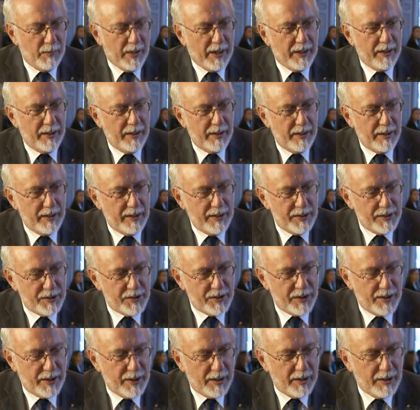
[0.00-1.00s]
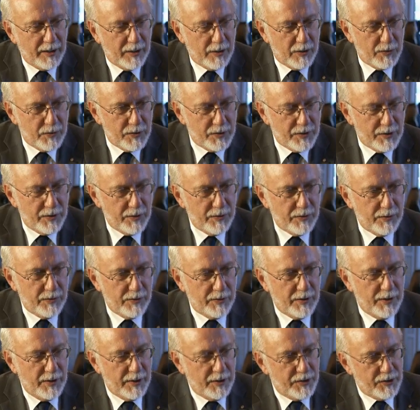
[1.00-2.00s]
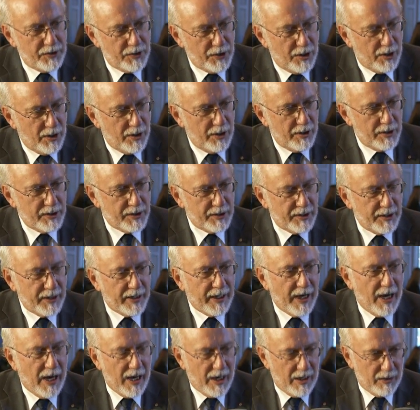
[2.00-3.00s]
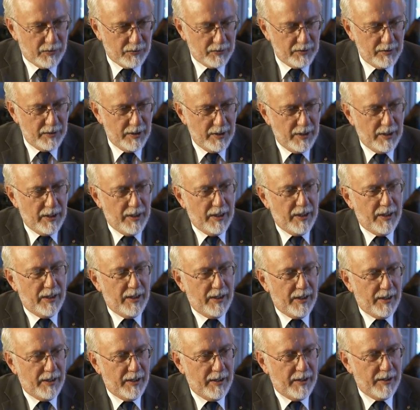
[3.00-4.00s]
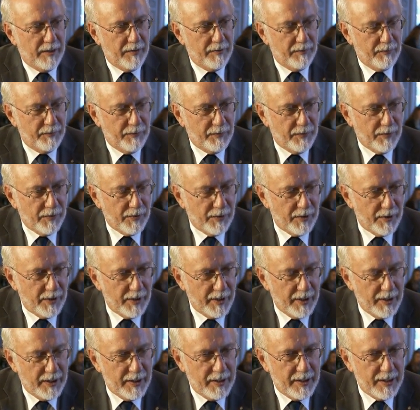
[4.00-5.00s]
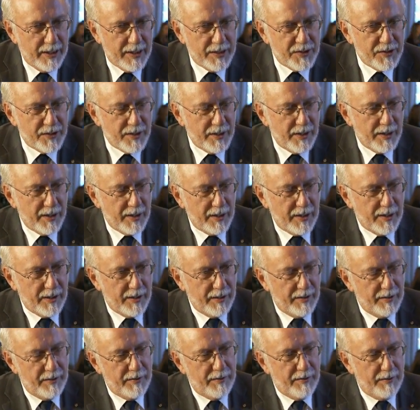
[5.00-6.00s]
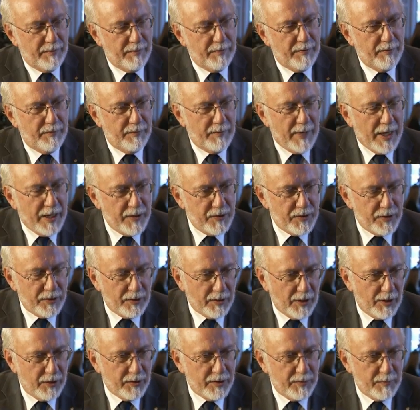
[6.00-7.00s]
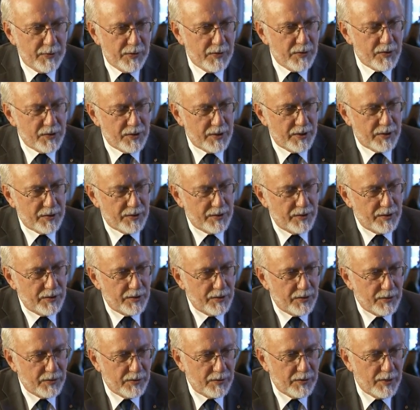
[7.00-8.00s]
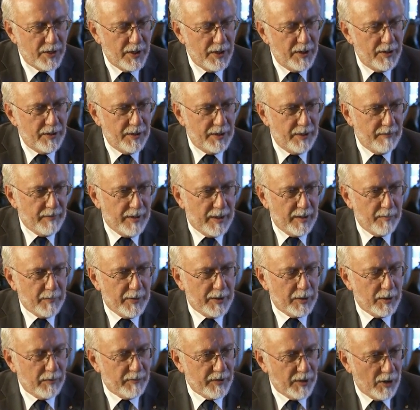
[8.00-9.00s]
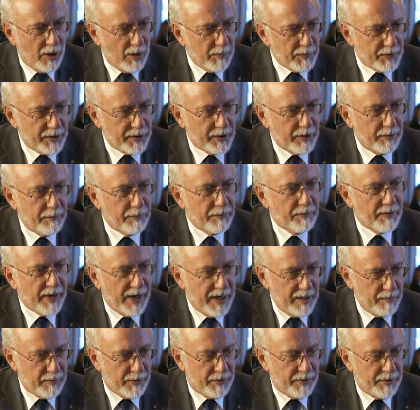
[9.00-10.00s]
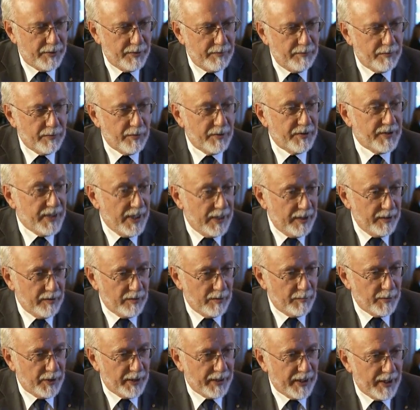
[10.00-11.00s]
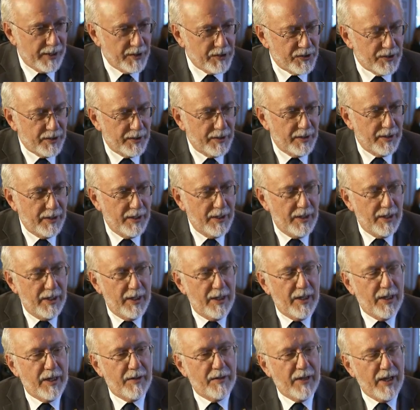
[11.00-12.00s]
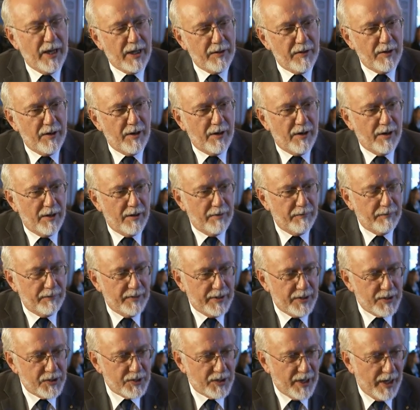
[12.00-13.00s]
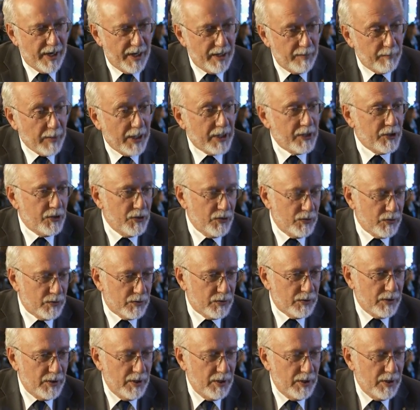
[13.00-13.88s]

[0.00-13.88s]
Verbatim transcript: one is goes to Charles Kao, for his major contributions to the development of the optical fiber for telecommunication. And the other half is shared by two,